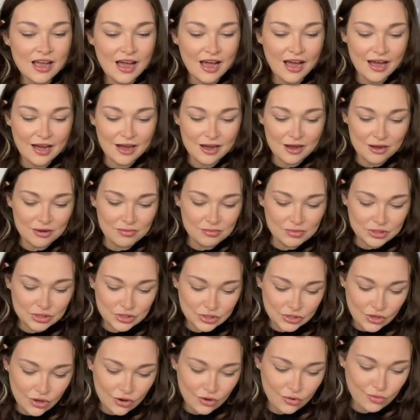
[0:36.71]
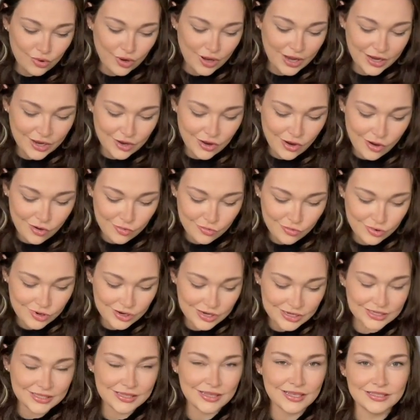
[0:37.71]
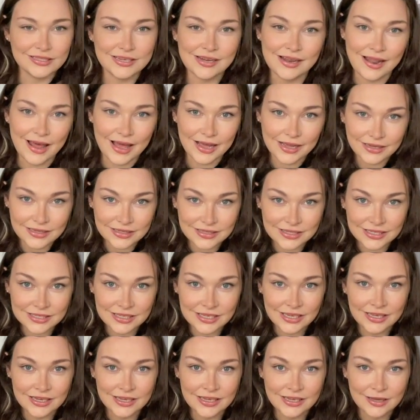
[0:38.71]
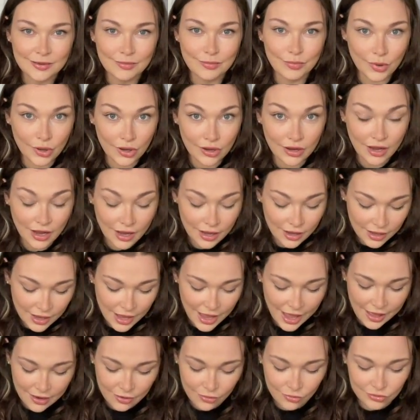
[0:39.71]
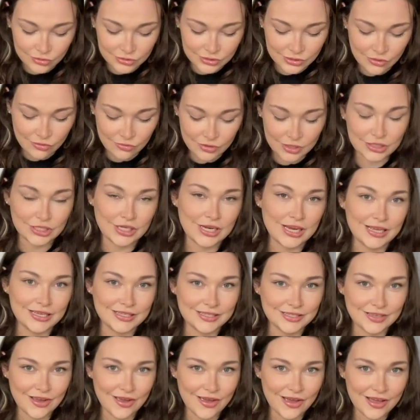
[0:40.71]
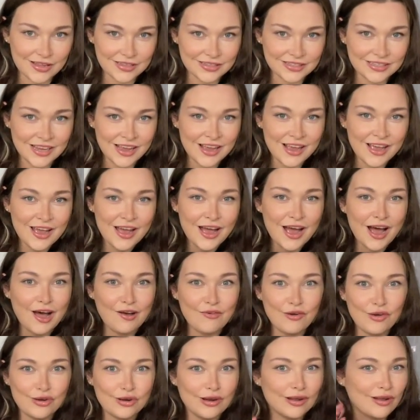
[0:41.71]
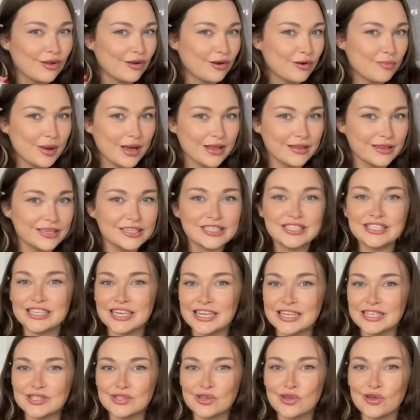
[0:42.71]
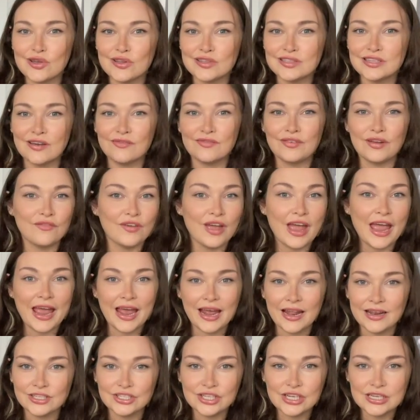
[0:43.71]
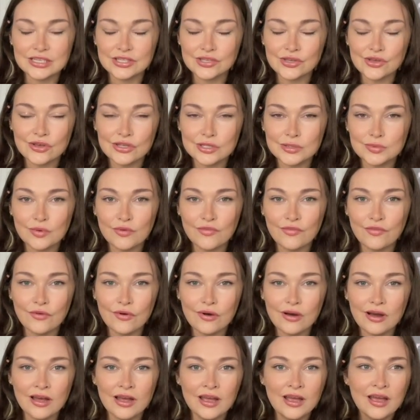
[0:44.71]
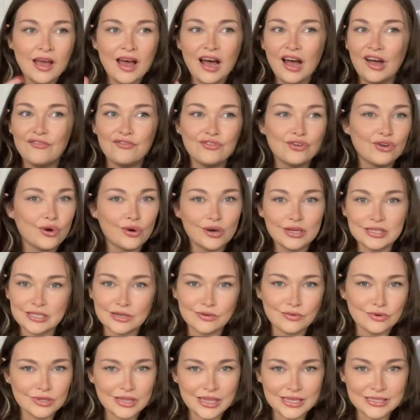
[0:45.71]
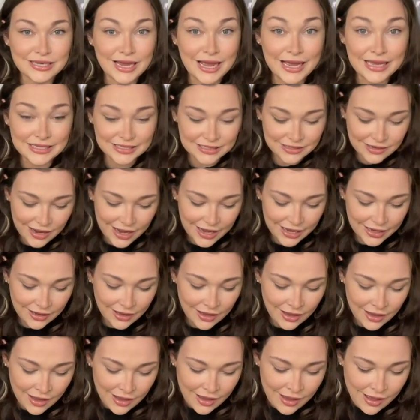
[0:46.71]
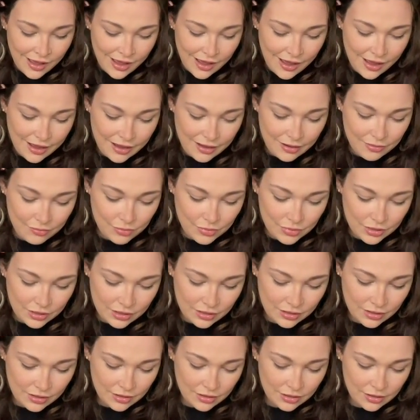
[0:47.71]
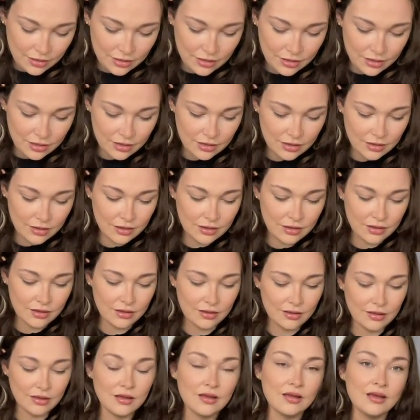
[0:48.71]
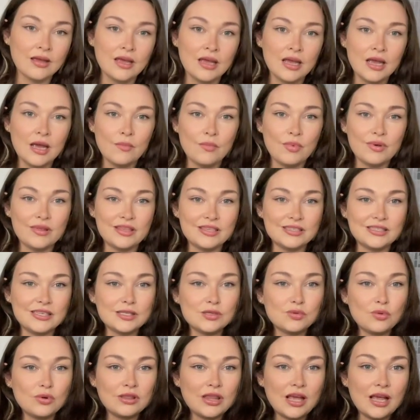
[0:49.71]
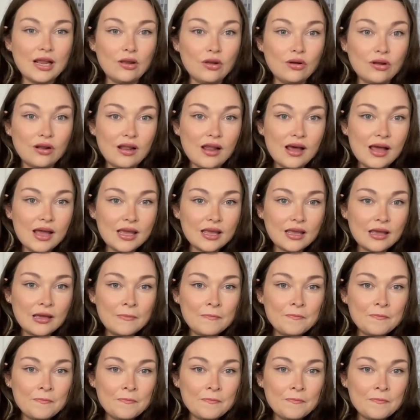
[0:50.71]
So what I got was the deluxe burger and also the cheese curds. I've heard a lot about these cheese curds. I've never had cheese curds before. I've no idea what they taste like. But this is what they look like.